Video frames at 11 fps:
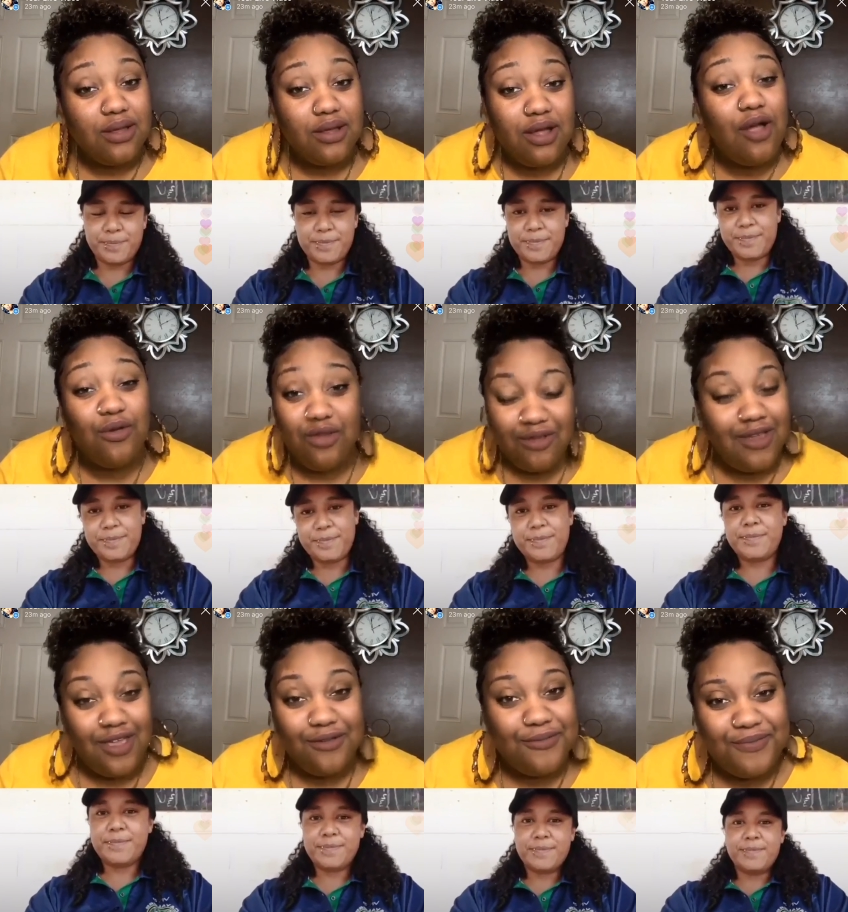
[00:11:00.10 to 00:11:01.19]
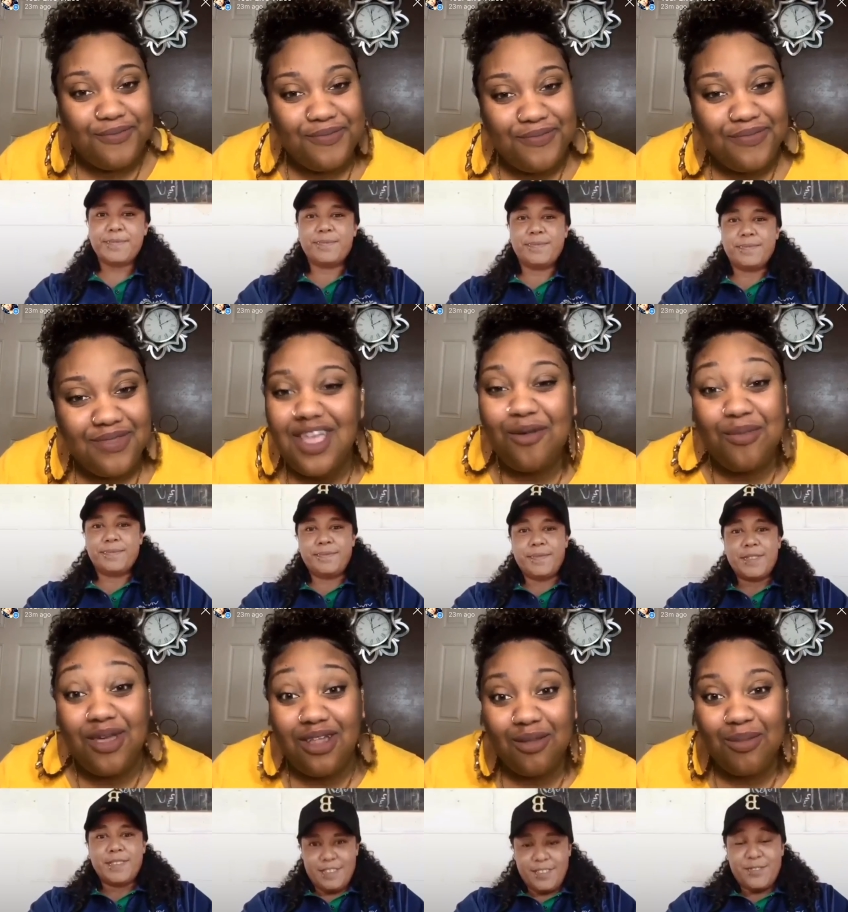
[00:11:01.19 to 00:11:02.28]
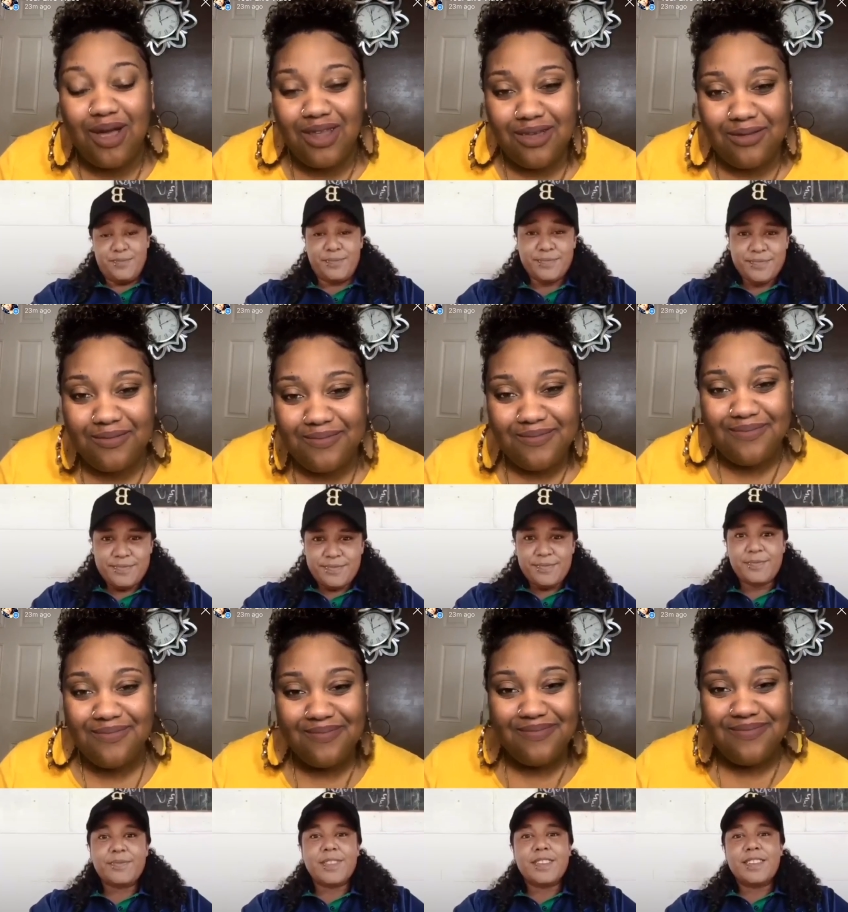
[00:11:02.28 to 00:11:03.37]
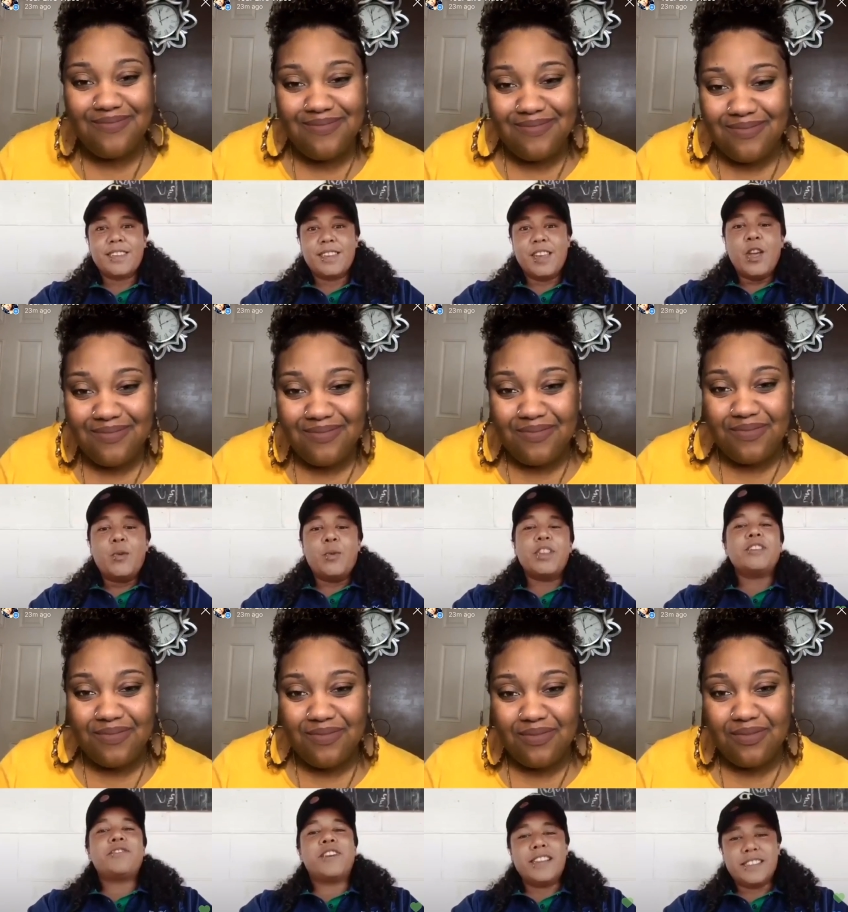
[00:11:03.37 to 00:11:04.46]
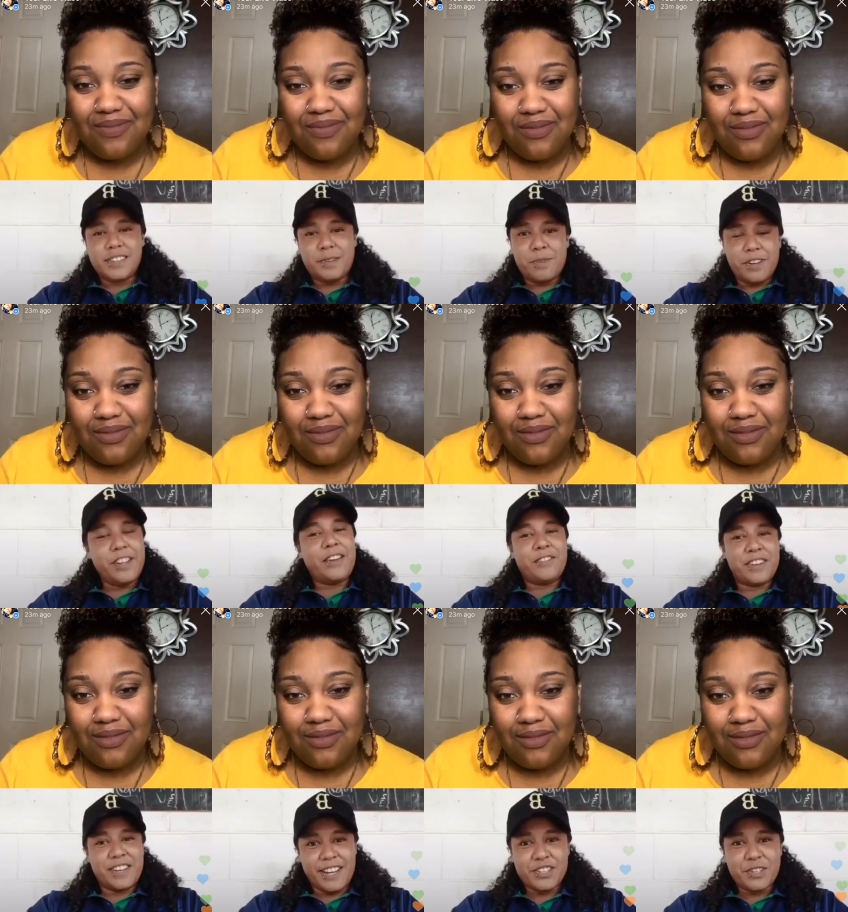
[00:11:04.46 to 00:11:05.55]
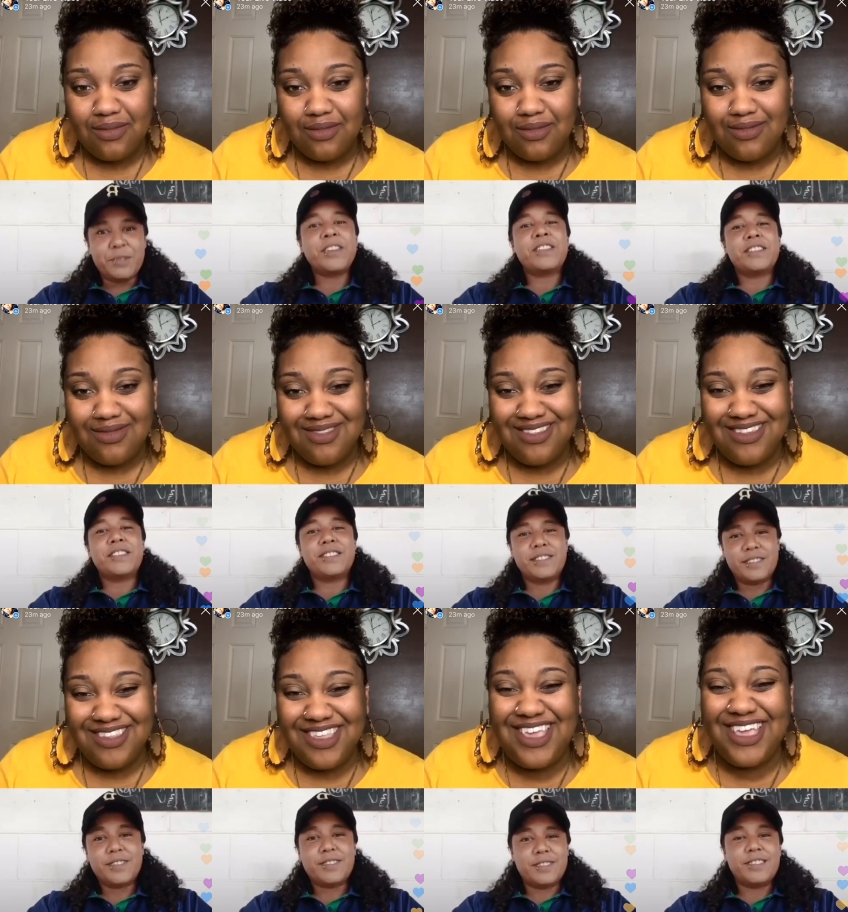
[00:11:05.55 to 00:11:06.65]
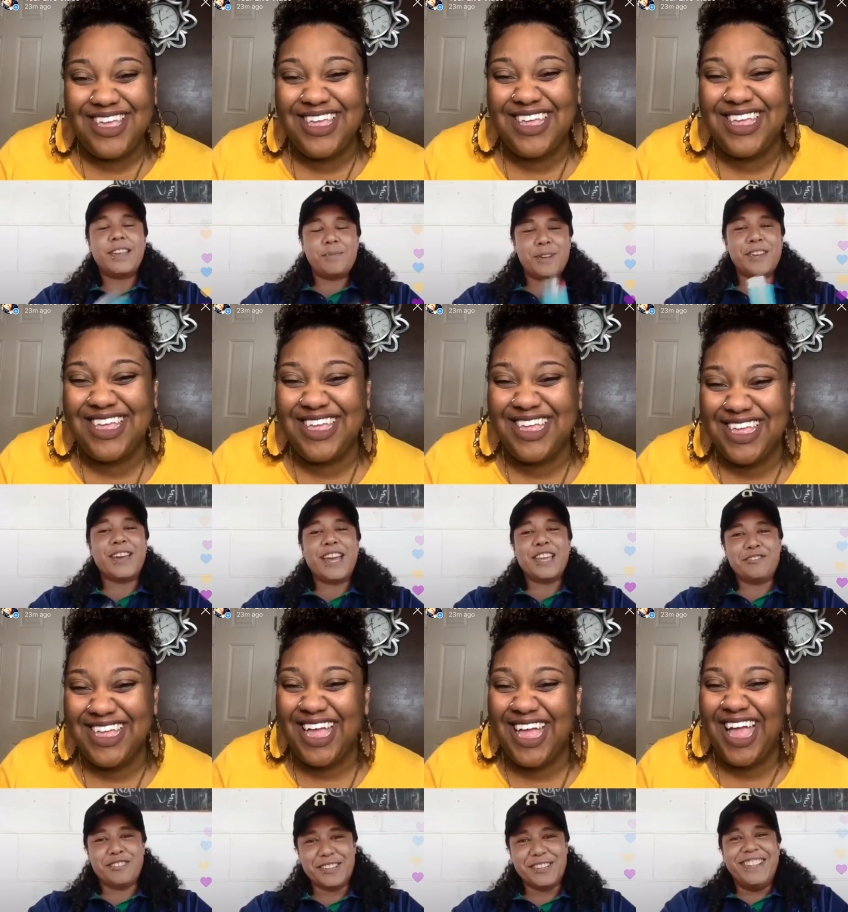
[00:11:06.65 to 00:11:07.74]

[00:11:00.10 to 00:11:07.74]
Speaker 1: Oh, do you? Tell me all about it. When you find someone you have a connection with, let me know how you feel.